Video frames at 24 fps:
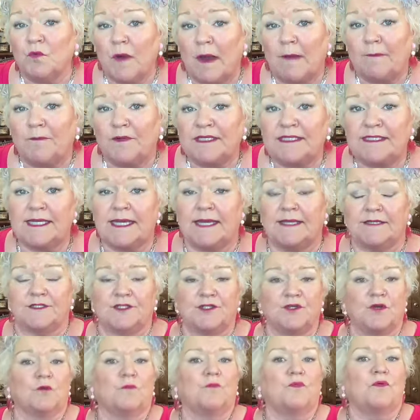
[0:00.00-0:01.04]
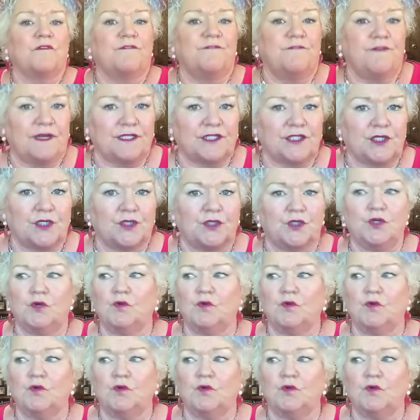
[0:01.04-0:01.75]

represent your profession.